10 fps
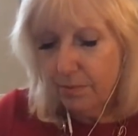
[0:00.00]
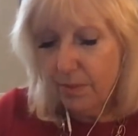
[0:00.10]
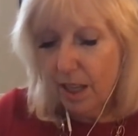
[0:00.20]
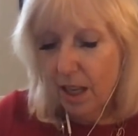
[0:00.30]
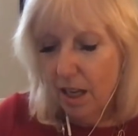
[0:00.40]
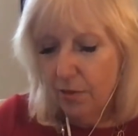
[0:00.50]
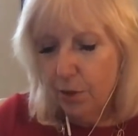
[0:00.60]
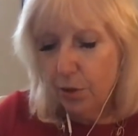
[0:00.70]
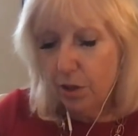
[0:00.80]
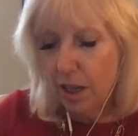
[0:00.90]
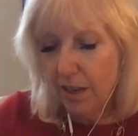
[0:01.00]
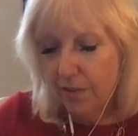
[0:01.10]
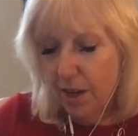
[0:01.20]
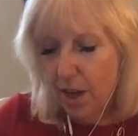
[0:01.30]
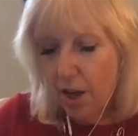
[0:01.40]
of your life
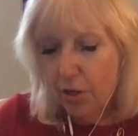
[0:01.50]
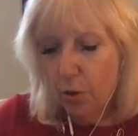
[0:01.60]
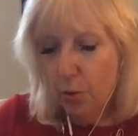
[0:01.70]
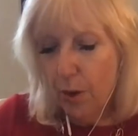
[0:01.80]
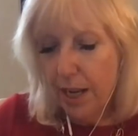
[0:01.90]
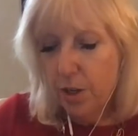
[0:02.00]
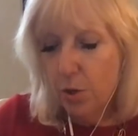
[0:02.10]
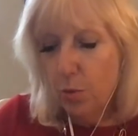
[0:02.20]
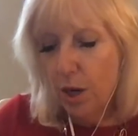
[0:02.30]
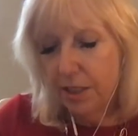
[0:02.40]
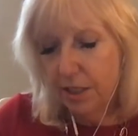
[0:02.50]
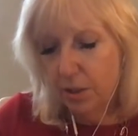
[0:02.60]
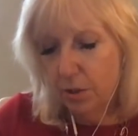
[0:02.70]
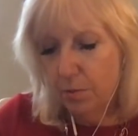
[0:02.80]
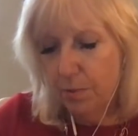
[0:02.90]
the way you want it
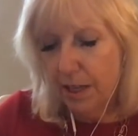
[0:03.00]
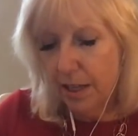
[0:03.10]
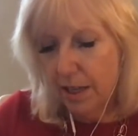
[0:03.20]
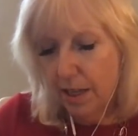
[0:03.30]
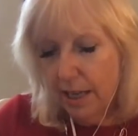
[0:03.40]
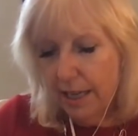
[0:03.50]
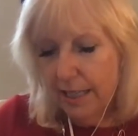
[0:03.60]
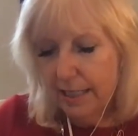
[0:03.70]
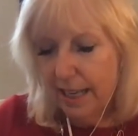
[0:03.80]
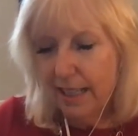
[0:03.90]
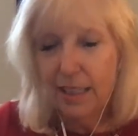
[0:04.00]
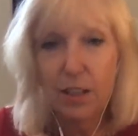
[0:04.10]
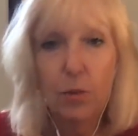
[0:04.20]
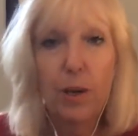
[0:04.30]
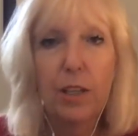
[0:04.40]
to be, exactly the
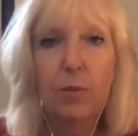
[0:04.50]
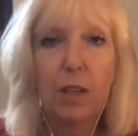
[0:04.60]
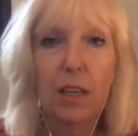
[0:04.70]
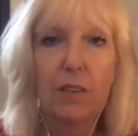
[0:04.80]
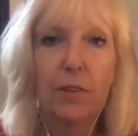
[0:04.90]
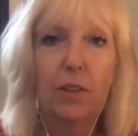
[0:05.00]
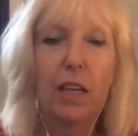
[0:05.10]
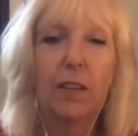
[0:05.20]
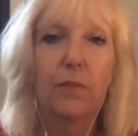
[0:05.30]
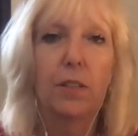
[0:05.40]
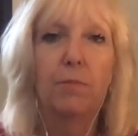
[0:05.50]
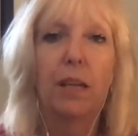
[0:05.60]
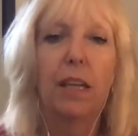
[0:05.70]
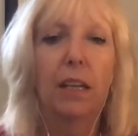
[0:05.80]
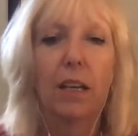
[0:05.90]
way you would love your life to
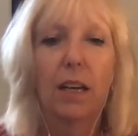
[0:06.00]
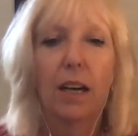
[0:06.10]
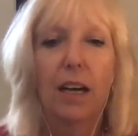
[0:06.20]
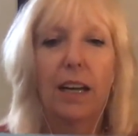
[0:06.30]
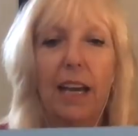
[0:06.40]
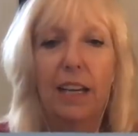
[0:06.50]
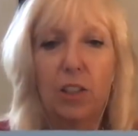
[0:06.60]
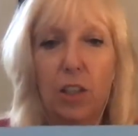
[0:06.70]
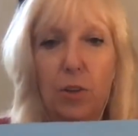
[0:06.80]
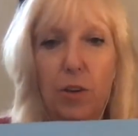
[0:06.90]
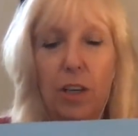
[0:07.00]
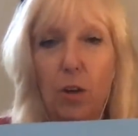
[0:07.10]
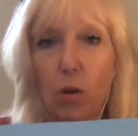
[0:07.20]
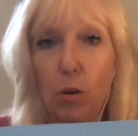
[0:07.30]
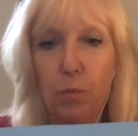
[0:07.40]
be. I actually created a
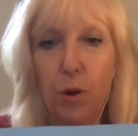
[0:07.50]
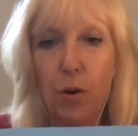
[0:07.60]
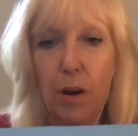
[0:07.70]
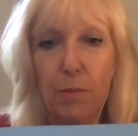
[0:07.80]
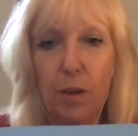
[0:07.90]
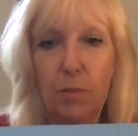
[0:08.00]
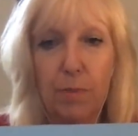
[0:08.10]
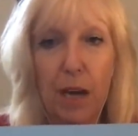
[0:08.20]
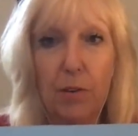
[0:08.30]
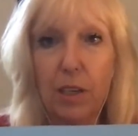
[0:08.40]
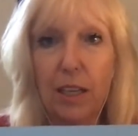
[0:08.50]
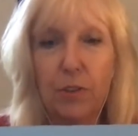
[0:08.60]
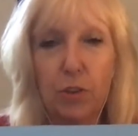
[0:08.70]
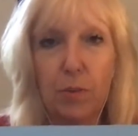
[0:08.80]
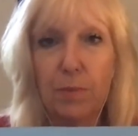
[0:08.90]
whole program called Power Life
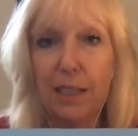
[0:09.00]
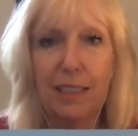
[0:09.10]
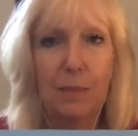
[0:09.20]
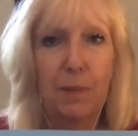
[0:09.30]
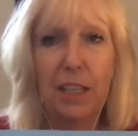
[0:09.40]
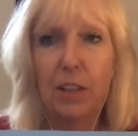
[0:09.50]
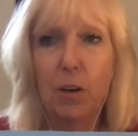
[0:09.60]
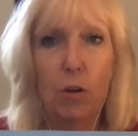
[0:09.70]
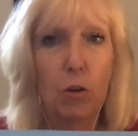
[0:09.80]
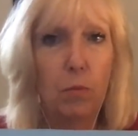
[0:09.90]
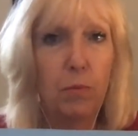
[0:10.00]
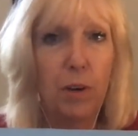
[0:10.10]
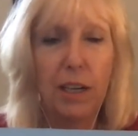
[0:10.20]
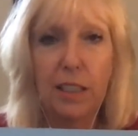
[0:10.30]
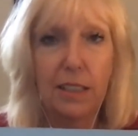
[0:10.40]
Script. I explained the whole
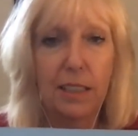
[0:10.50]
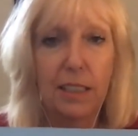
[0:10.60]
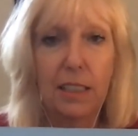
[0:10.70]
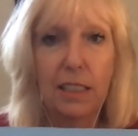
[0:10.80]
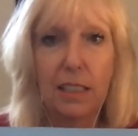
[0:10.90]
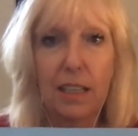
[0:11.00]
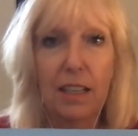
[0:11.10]
process in detail